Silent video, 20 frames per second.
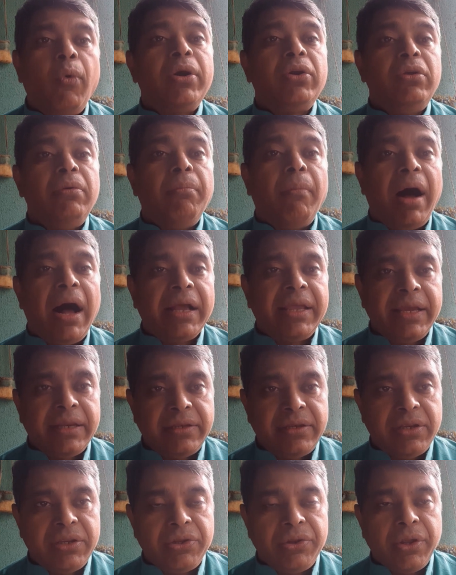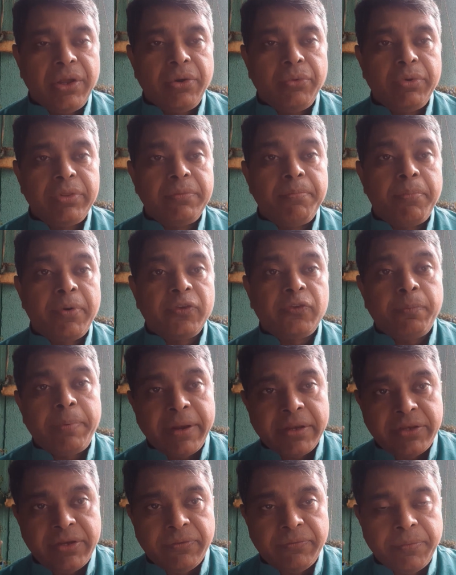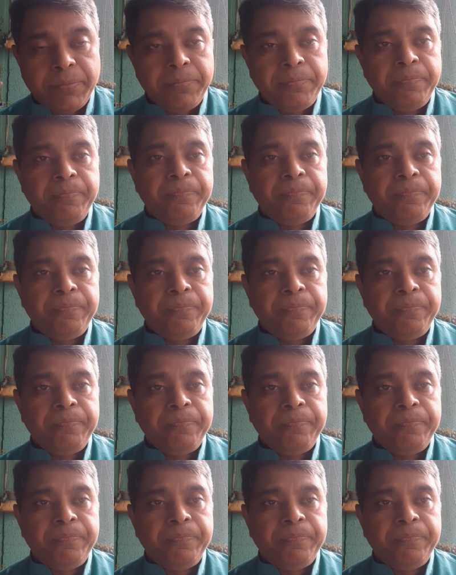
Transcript: what we market with perspective